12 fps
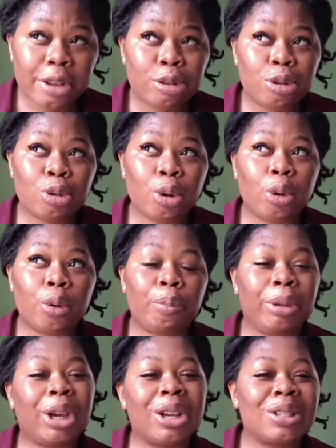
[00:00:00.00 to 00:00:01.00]
So
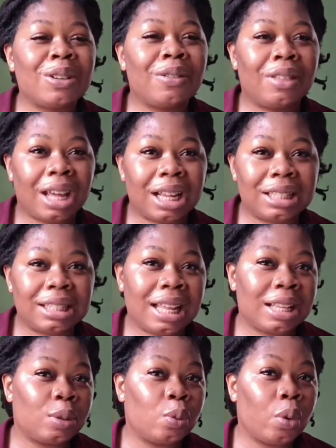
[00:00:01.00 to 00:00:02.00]
because of that,
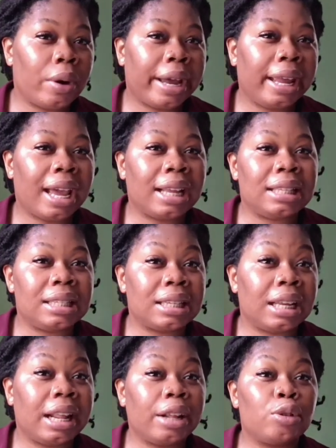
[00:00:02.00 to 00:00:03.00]
that's why I
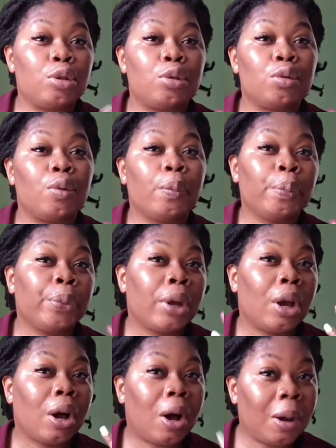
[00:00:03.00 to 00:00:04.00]
decided to
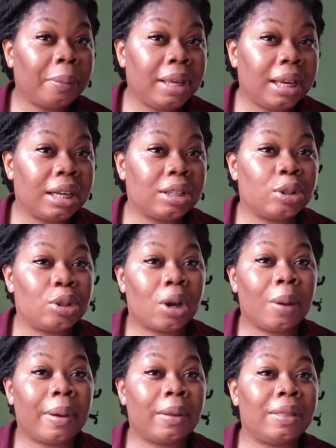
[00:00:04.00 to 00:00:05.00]
come here to
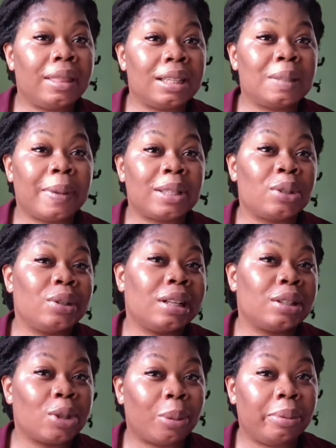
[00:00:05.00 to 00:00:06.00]
talk about this
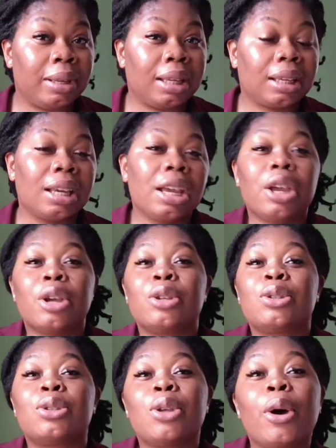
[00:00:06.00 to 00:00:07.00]
particular topic.
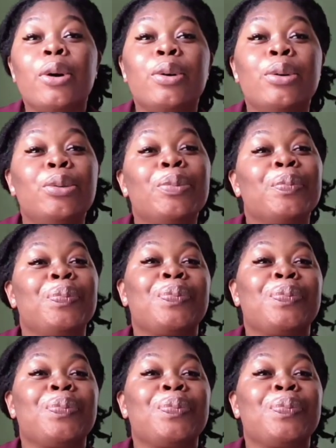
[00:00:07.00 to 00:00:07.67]
So